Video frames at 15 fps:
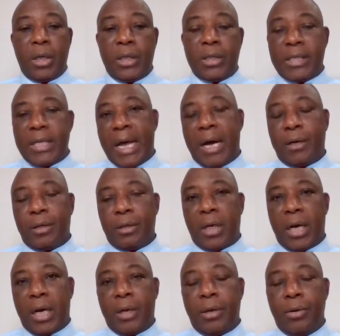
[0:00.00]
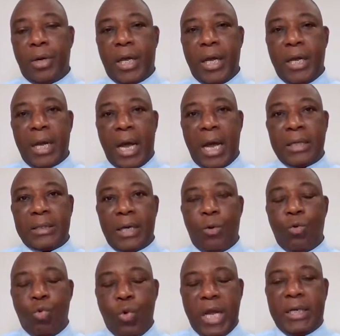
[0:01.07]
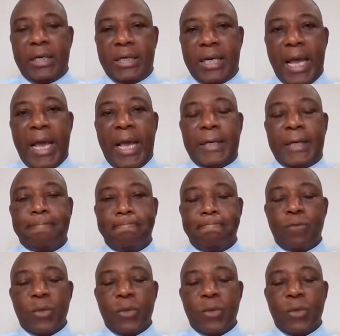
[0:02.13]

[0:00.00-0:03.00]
is now looking at a weekday